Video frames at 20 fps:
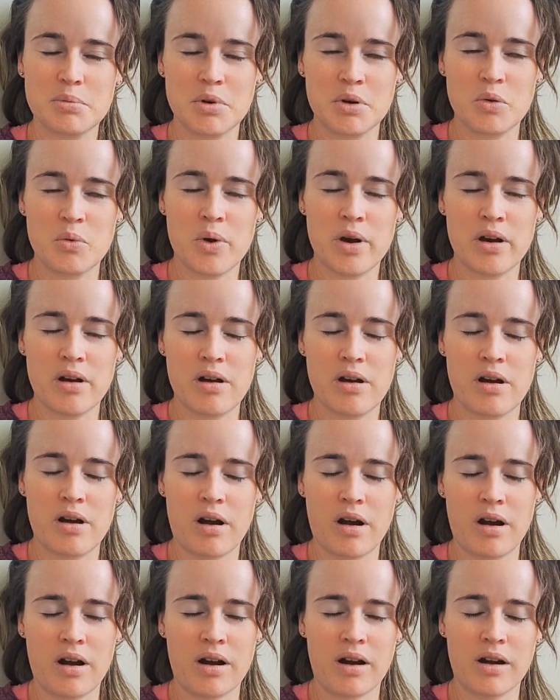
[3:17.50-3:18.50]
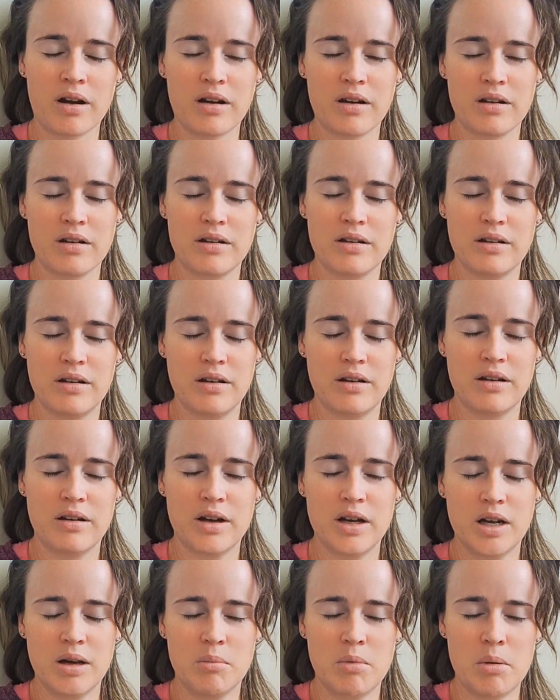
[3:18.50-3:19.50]
Where, where are
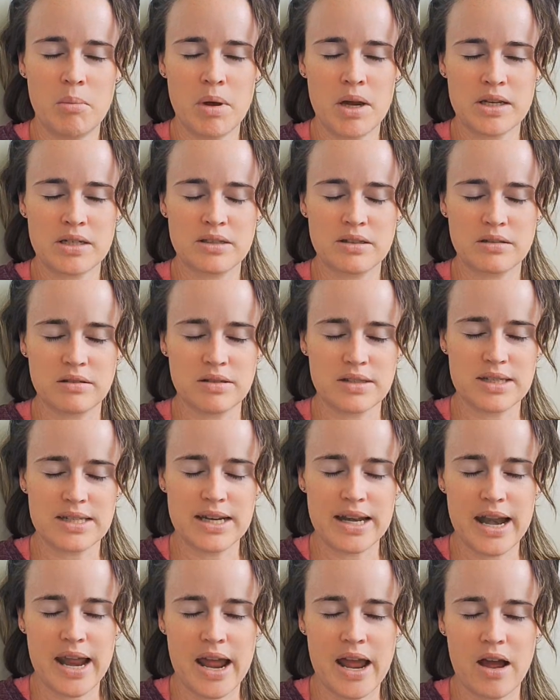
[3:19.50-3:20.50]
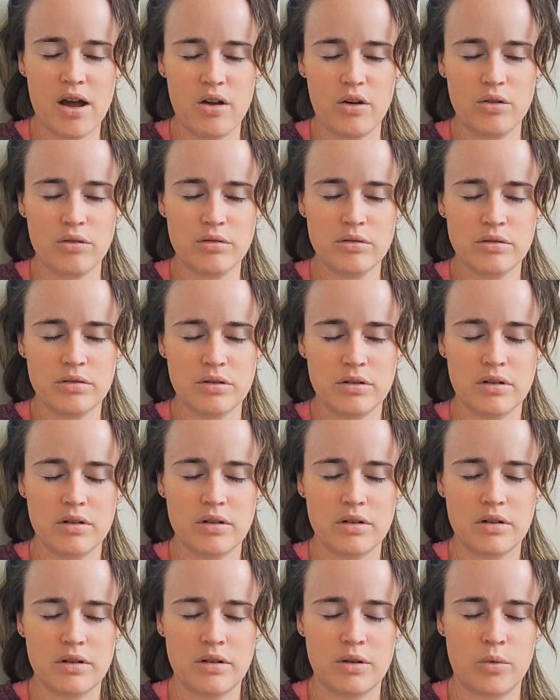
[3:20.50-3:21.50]
my masculines now?
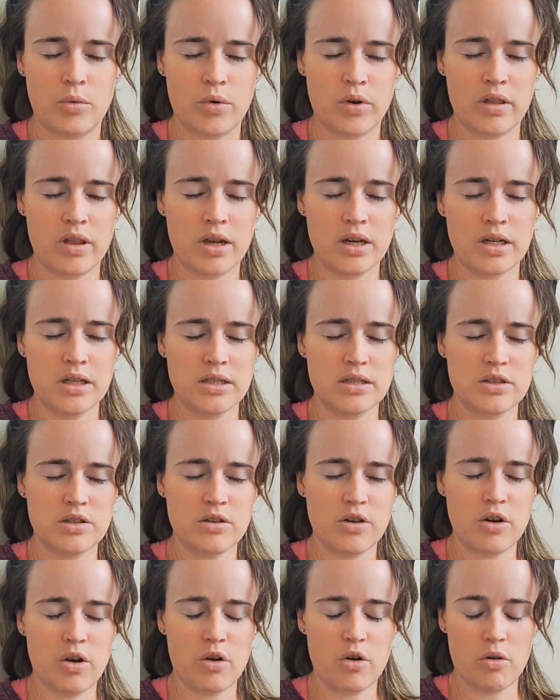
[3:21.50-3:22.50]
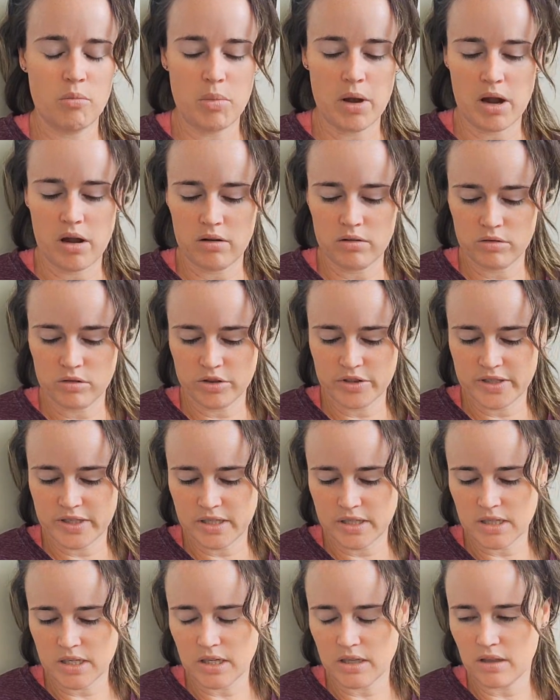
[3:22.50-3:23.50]
What do they need to know about or
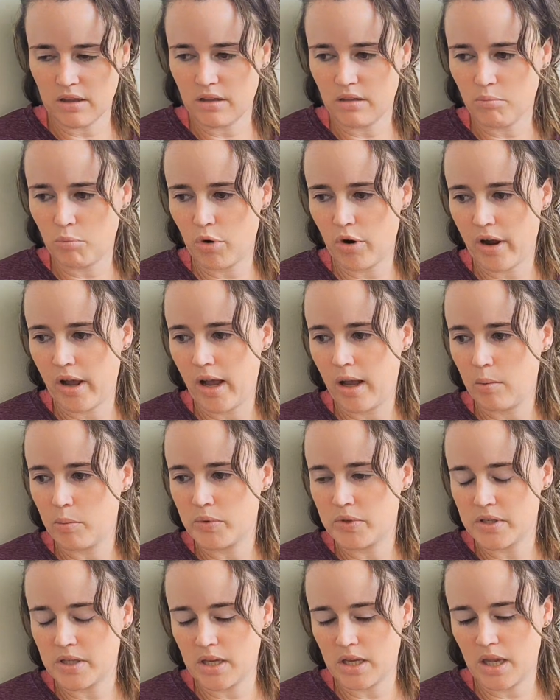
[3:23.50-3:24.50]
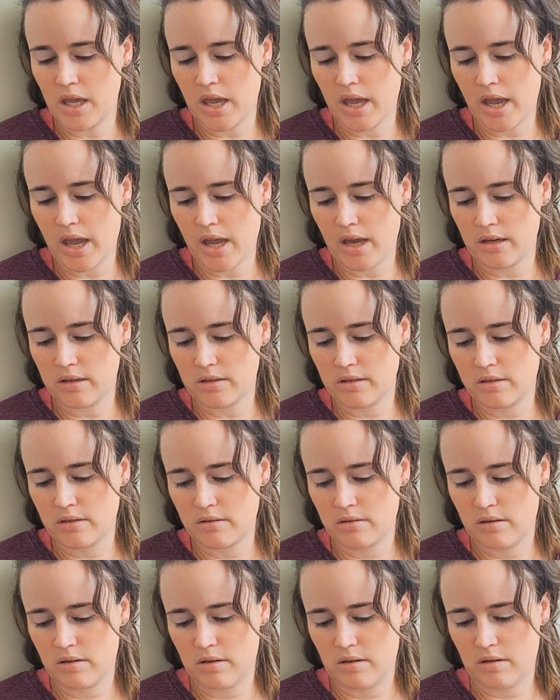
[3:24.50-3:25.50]
see that perhaps they can't?
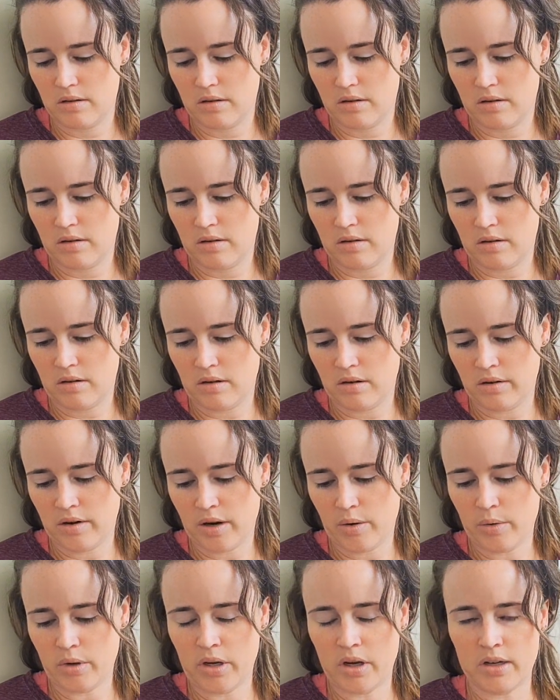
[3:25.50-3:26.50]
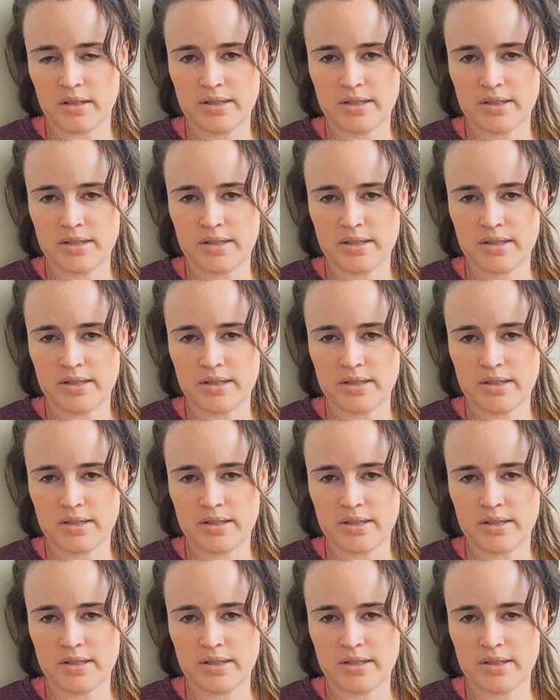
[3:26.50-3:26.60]
All right, we